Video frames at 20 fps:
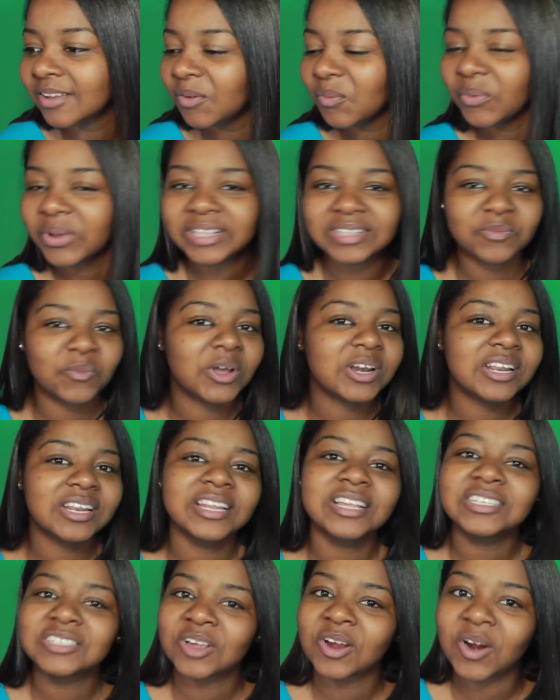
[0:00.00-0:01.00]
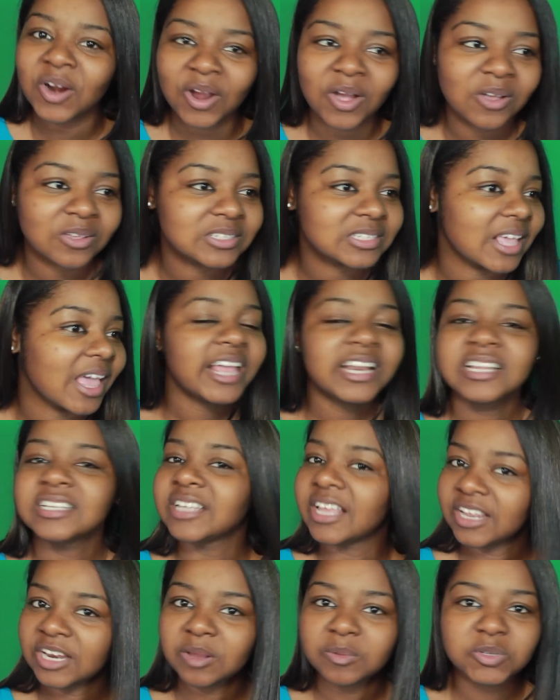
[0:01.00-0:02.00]
with one of these girls, they
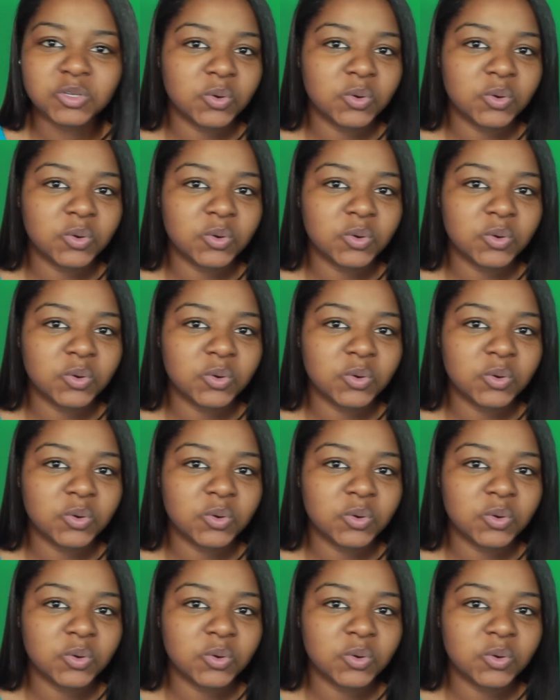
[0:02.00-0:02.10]
just end up